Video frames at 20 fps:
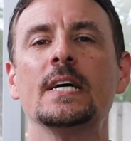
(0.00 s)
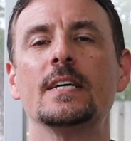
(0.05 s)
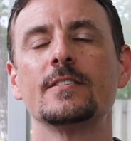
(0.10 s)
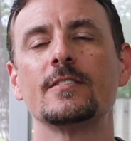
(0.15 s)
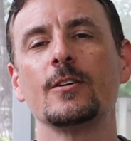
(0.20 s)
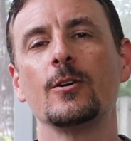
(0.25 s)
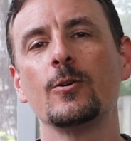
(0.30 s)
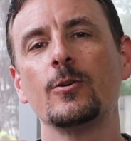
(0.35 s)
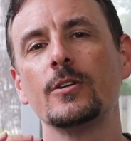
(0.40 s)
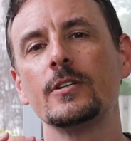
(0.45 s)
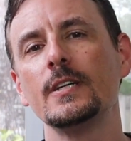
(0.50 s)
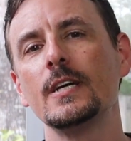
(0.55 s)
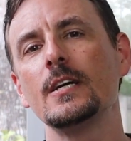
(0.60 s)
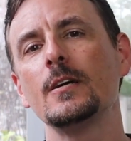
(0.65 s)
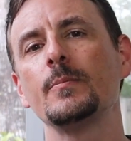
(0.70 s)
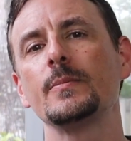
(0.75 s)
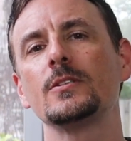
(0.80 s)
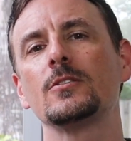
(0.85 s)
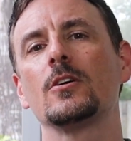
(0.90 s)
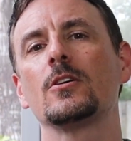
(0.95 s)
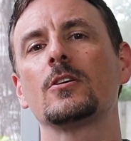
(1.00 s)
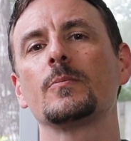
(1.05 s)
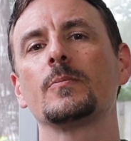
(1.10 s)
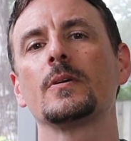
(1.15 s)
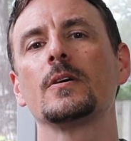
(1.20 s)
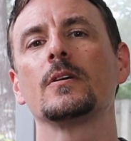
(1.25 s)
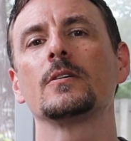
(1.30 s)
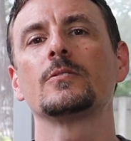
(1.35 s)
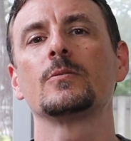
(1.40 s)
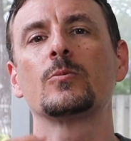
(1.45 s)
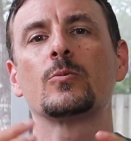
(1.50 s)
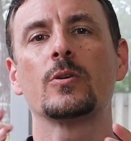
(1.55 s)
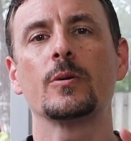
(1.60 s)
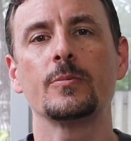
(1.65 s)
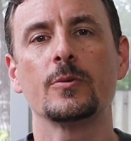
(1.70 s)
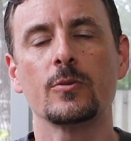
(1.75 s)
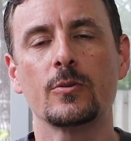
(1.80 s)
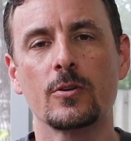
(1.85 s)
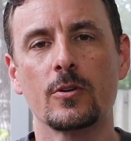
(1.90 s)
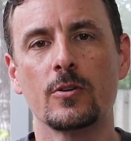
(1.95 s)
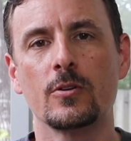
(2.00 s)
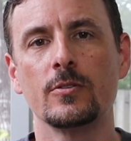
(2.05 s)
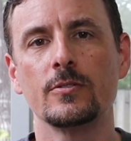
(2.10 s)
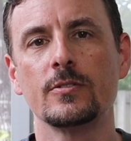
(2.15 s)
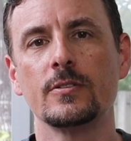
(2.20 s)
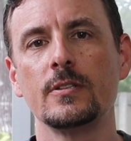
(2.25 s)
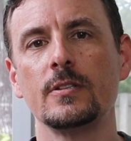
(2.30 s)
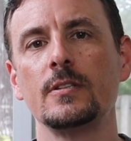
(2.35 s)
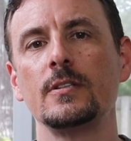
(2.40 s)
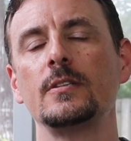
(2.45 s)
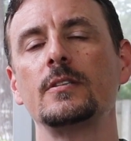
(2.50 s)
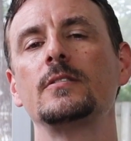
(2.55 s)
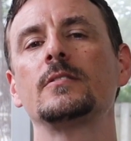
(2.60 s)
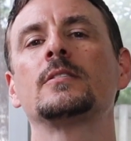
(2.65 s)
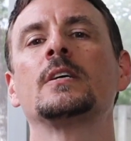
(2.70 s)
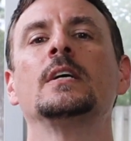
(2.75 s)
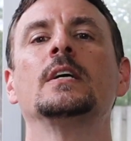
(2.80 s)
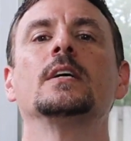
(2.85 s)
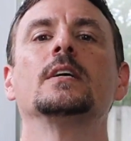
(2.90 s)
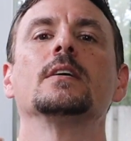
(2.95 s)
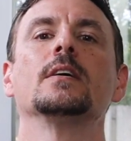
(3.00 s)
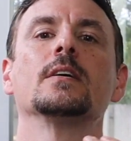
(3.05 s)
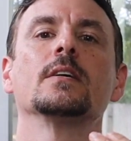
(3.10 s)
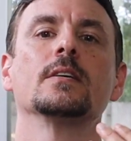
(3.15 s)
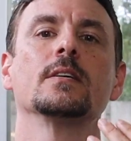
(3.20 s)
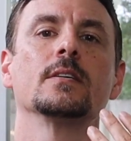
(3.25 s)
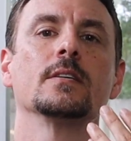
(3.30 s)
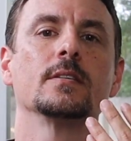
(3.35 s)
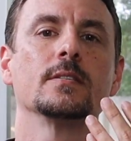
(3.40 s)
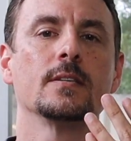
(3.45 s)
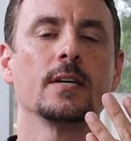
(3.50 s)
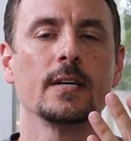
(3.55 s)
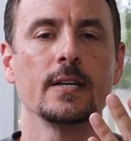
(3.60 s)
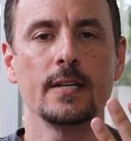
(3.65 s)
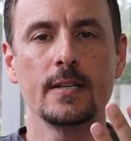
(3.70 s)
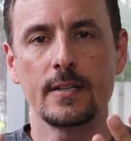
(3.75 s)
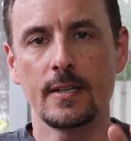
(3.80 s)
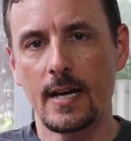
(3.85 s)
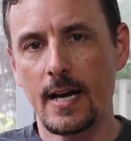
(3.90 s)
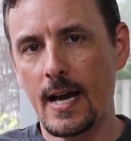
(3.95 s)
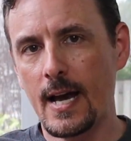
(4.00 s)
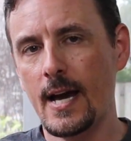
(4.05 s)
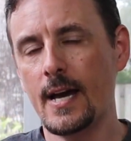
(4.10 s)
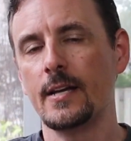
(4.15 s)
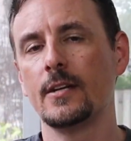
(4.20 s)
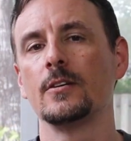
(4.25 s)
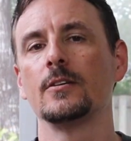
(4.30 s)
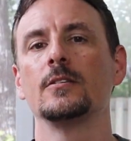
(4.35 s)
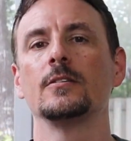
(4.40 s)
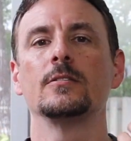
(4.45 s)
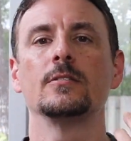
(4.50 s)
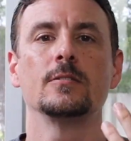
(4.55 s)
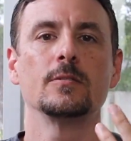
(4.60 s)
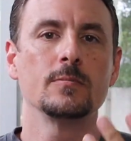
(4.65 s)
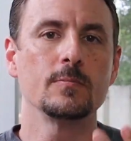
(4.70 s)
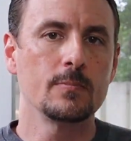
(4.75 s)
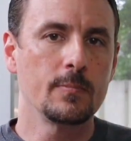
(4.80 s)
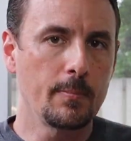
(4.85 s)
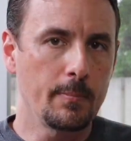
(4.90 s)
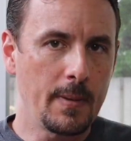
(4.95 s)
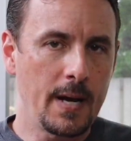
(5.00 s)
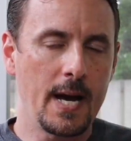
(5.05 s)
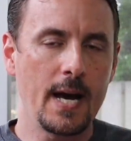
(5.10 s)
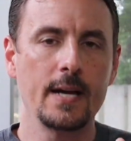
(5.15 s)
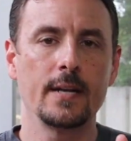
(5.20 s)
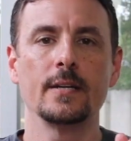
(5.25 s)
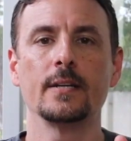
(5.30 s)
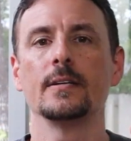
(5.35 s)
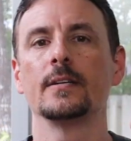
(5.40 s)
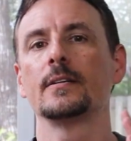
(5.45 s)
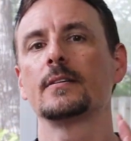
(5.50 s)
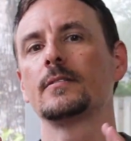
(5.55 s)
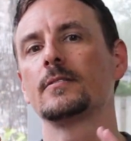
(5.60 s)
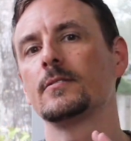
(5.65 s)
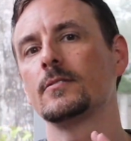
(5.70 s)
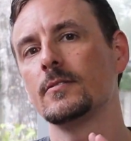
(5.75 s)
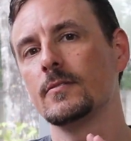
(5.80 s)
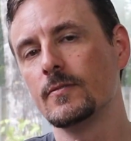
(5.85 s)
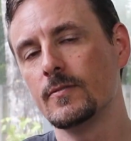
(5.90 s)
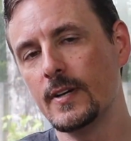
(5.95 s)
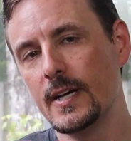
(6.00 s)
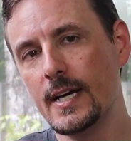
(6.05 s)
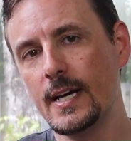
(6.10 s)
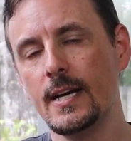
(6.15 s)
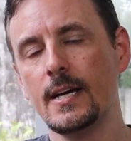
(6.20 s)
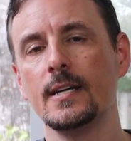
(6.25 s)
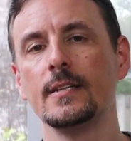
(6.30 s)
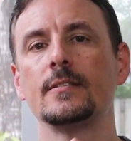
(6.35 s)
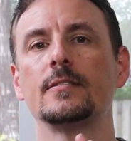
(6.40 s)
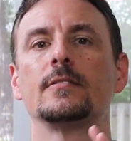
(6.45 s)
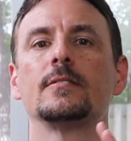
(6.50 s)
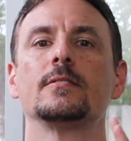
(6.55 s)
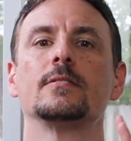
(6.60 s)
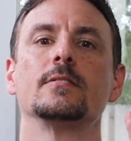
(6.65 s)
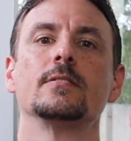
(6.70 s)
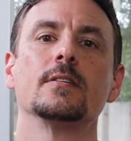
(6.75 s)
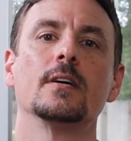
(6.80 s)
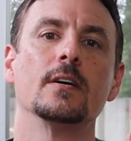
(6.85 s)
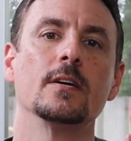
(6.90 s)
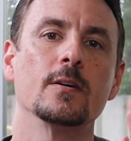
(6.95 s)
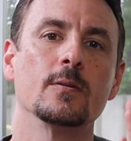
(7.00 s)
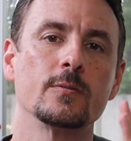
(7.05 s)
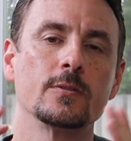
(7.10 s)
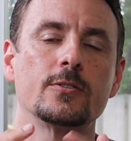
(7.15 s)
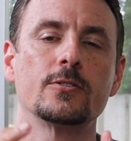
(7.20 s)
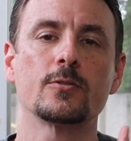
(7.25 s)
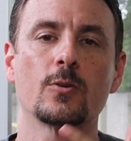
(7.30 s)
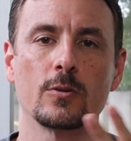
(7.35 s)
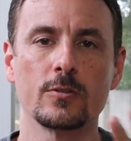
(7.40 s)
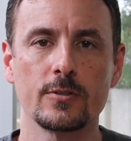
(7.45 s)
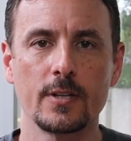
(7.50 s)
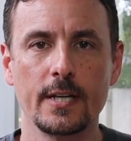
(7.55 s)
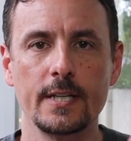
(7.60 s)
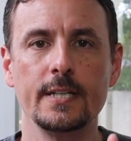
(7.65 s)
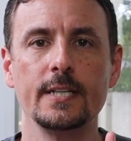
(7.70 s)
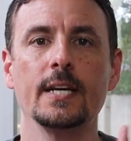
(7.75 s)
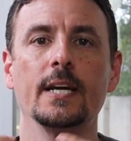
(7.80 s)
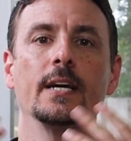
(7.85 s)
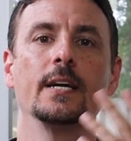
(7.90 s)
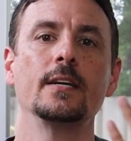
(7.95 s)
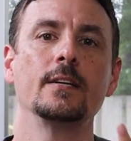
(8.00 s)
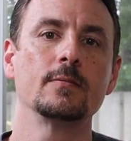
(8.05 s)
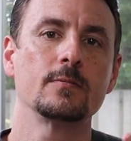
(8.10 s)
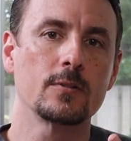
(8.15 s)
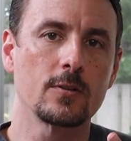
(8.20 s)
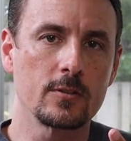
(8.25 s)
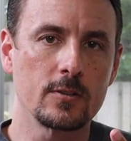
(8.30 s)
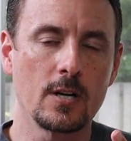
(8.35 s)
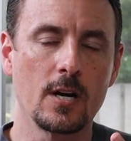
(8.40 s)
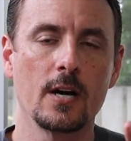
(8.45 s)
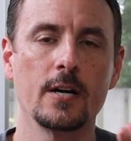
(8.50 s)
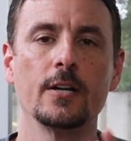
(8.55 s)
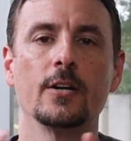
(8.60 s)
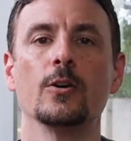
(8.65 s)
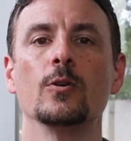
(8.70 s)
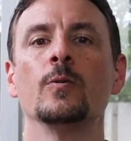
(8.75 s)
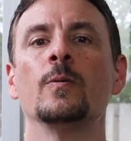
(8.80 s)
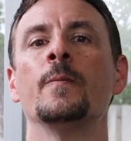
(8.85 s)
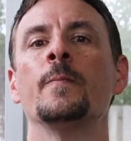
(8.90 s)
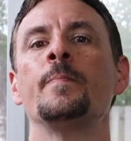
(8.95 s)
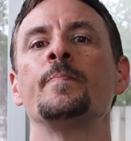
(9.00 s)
So today I'm going to be talking about some cryptocurrencies like Atom, Maddox, VETS, which is of course ADA, Cardano,